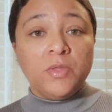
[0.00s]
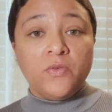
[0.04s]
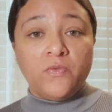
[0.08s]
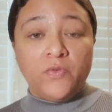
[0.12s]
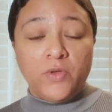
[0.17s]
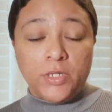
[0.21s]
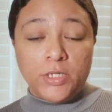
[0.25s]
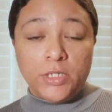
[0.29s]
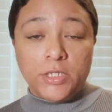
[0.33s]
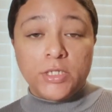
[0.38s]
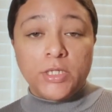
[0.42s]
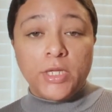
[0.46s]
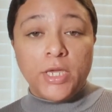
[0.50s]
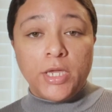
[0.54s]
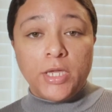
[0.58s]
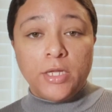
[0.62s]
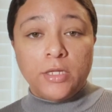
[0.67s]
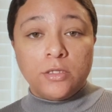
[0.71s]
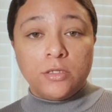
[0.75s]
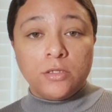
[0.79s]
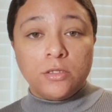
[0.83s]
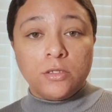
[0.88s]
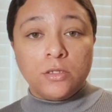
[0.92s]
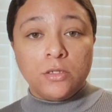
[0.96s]

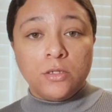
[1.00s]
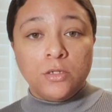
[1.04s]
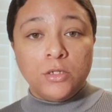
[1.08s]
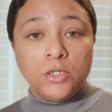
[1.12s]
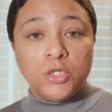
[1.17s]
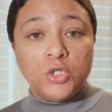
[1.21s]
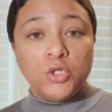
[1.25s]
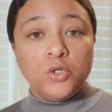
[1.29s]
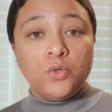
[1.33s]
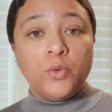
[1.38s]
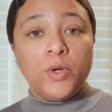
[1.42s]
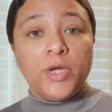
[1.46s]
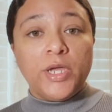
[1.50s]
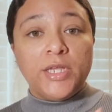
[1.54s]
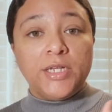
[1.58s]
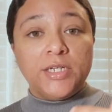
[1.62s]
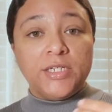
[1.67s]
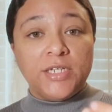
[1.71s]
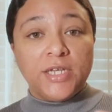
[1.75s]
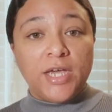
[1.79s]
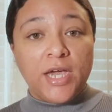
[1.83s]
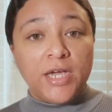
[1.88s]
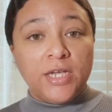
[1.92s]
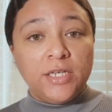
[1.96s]
Philistines to
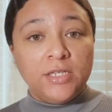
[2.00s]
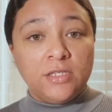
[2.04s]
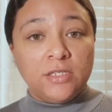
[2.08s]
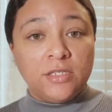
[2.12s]
entice